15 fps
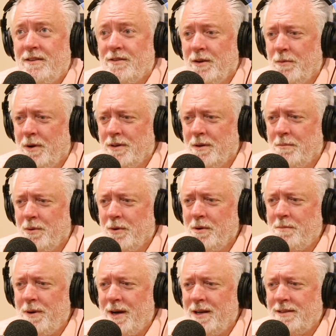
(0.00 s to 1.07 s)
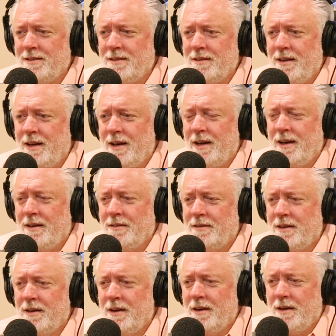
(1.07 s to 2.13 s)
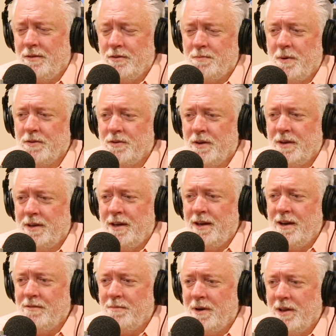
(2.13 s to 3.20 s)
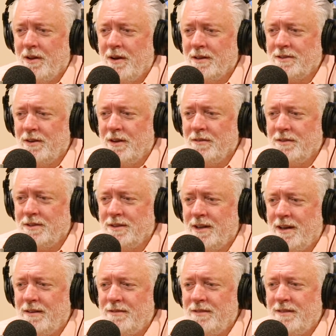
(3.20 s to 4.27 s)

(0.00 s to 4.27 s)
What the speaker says: So he went to Budapest and he was supposed to go to Kiev, but he lost all of his stuff.